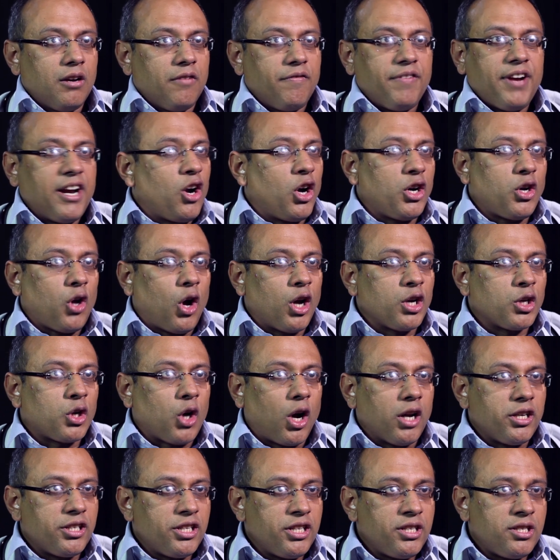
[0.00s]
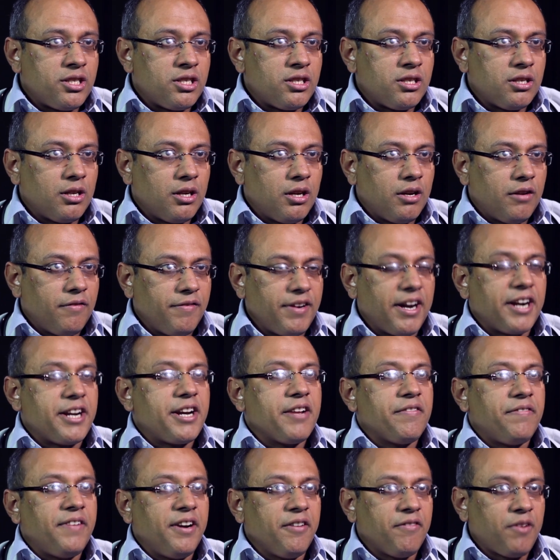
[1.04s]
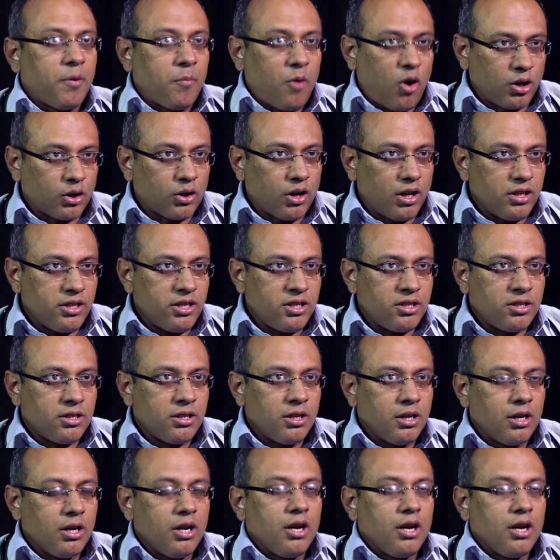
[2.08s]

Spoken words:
We are not oncologists. We are different from oncologists.